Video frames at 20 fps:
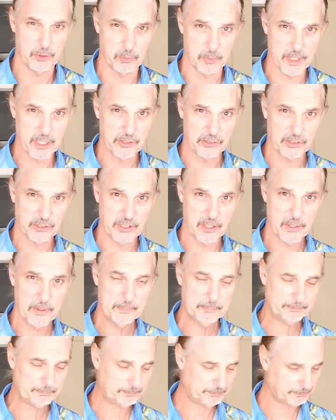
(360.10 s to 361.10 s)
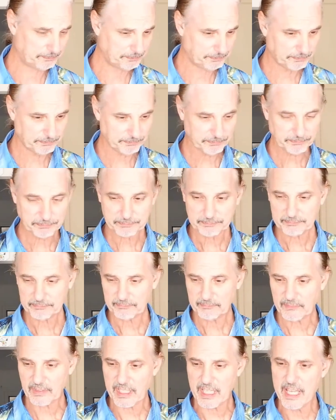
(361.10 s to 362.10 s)
weeks ago,
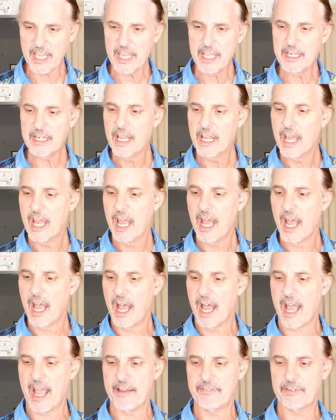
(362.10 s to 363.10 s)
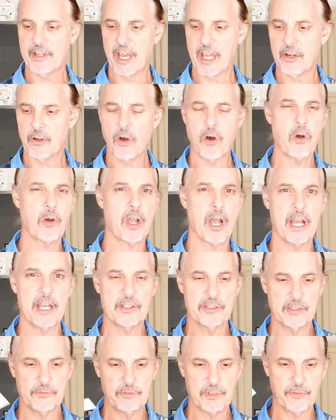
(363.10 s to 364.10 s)
and I've got all
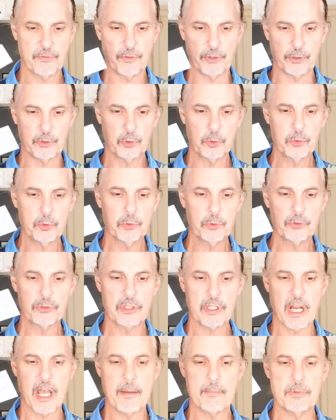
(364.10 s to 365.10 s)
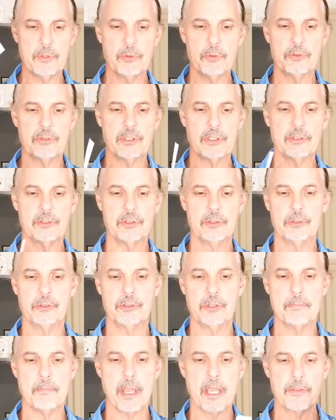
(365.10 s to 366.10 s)
kinds of different tools that I'm using to
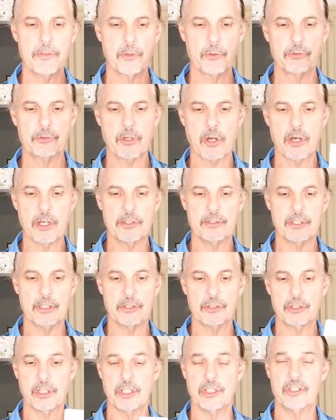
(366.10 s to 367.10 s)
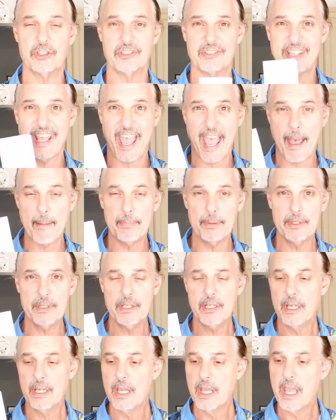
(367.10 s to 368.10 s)
make those content changes happen.